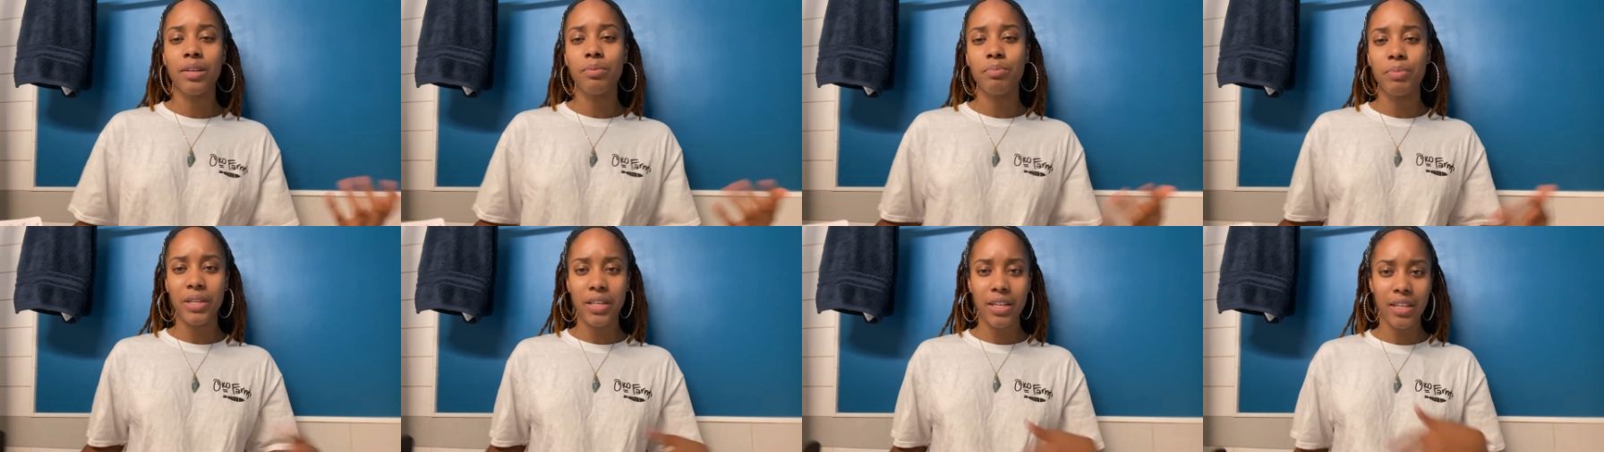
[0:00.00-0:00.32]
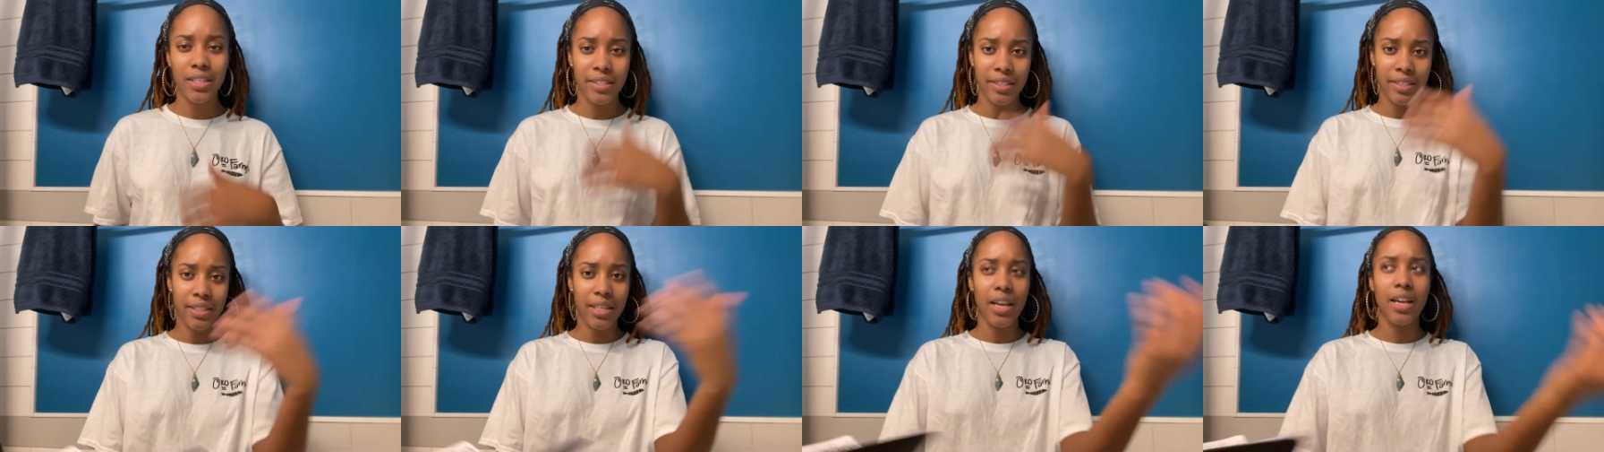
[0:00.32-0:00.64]

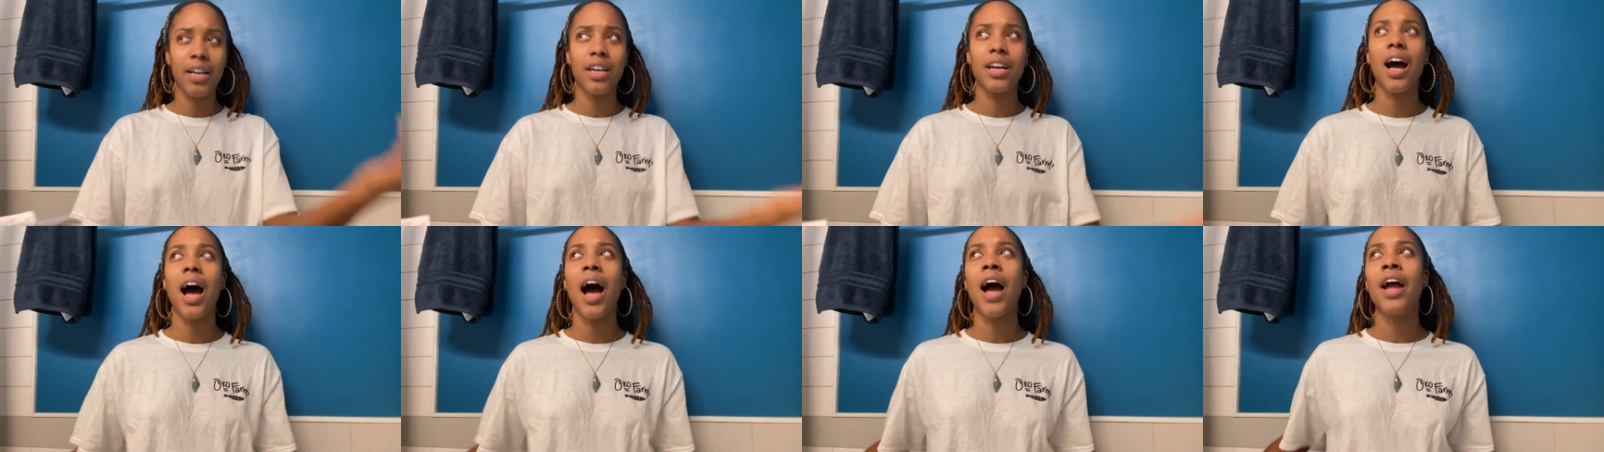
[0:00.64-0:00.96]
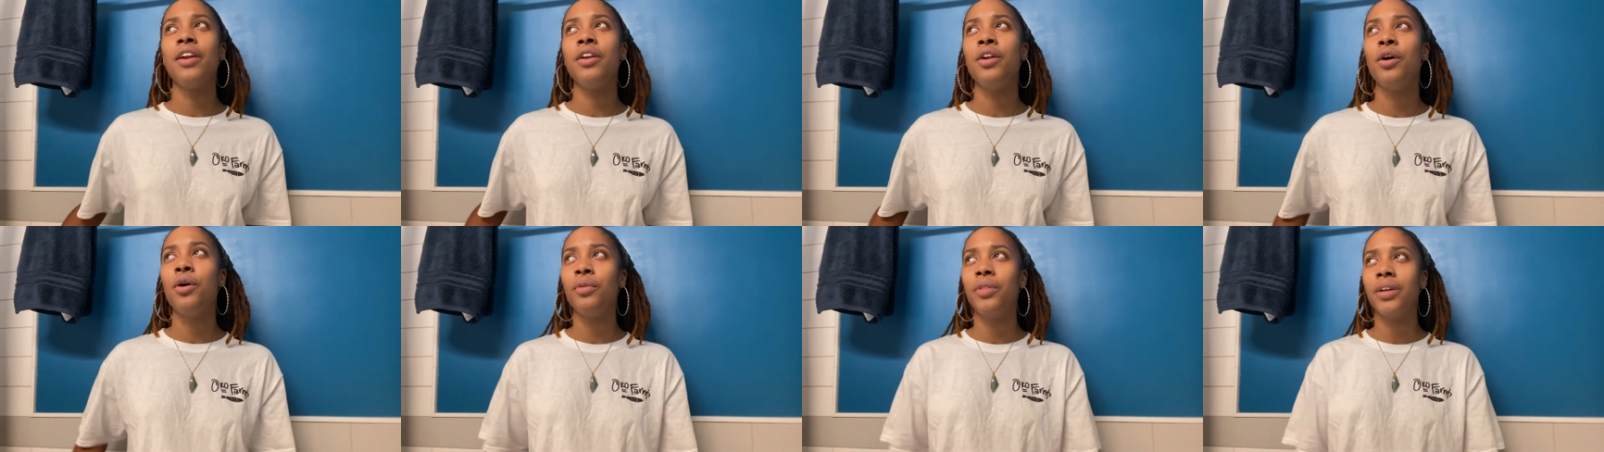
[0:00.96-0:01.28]
because I
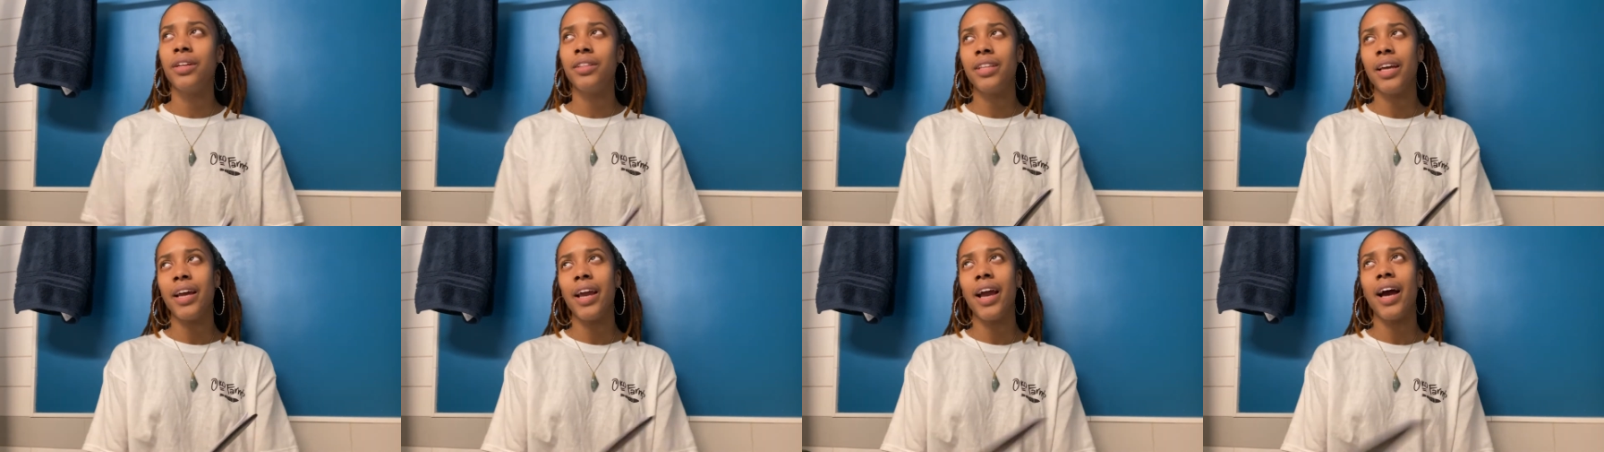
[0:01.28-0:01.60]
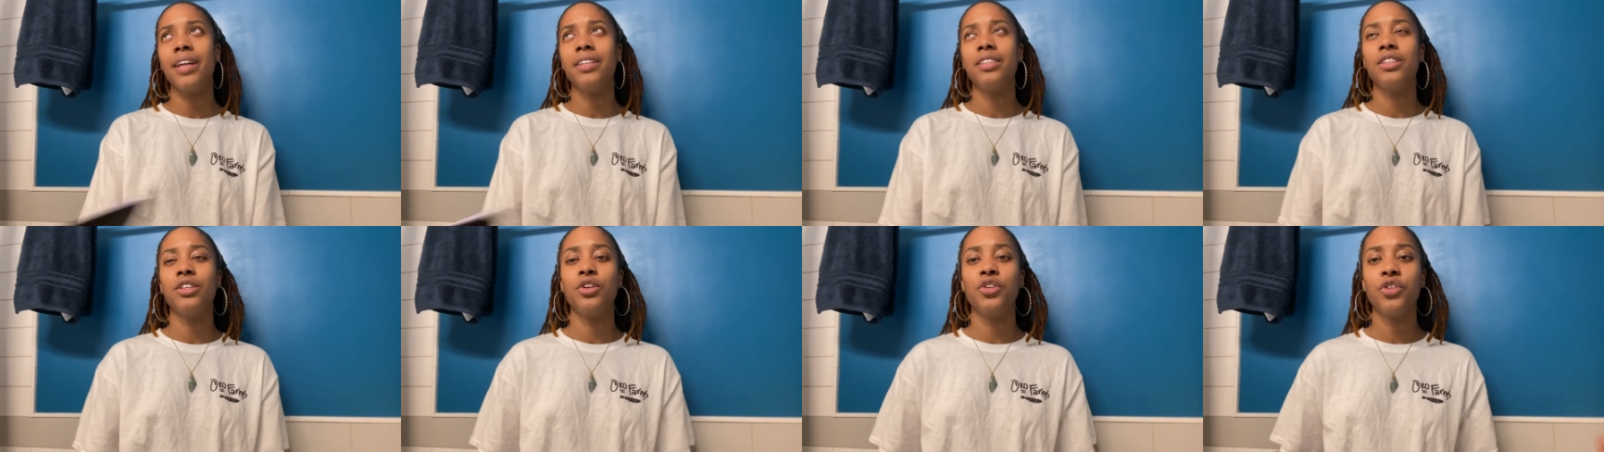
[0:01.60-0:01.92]
know that they
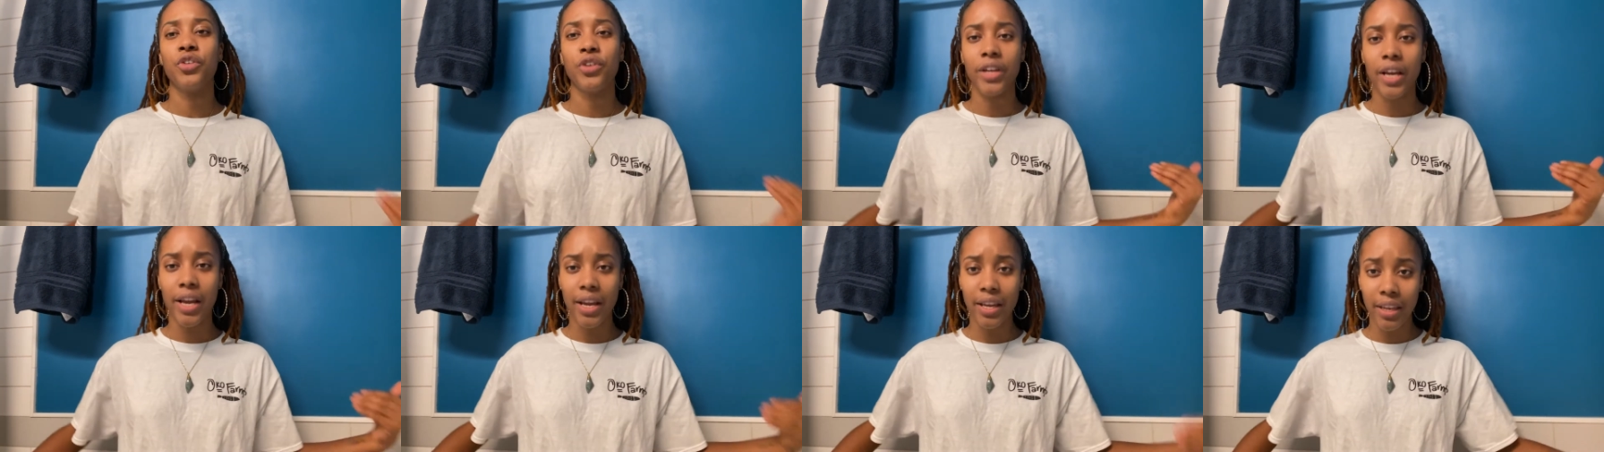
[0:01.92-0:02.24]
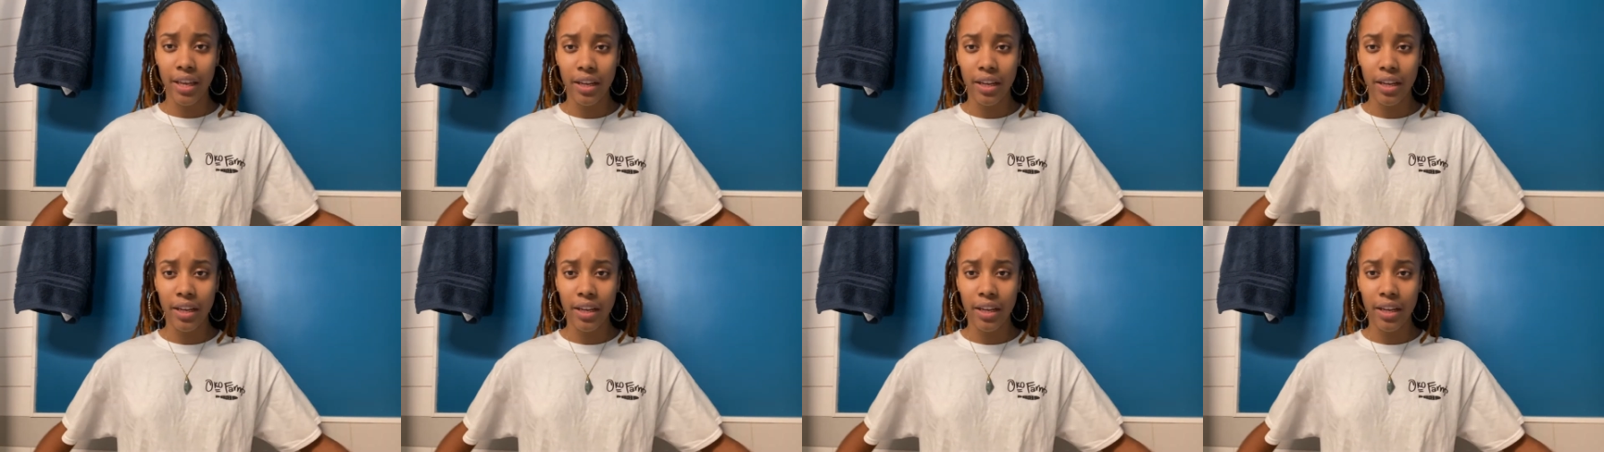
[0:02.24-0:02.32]
had to create